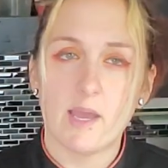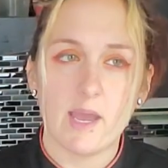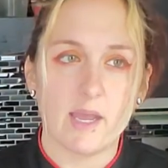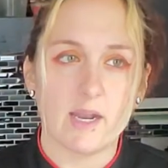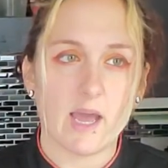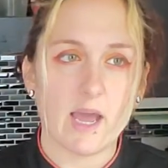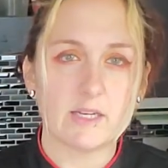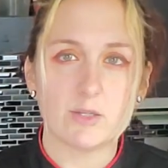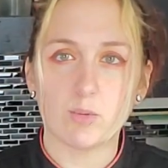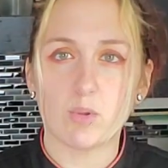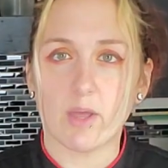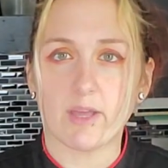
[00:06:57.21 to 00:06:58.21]
And I
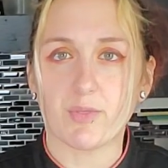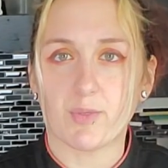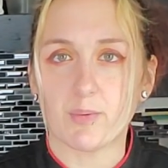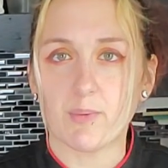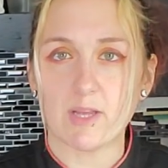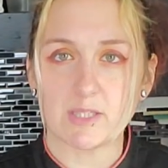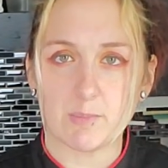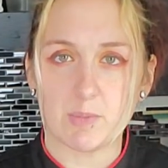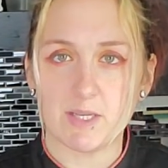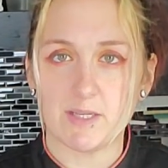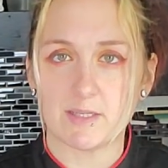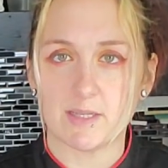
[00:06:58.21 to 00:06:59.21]
do like their
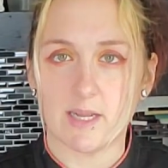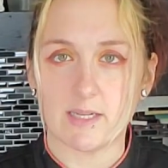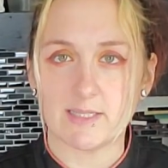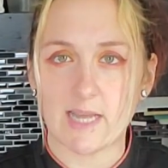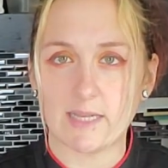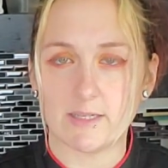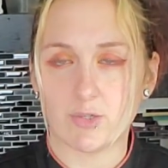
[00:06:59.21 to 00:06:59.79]
recipes, and I tend to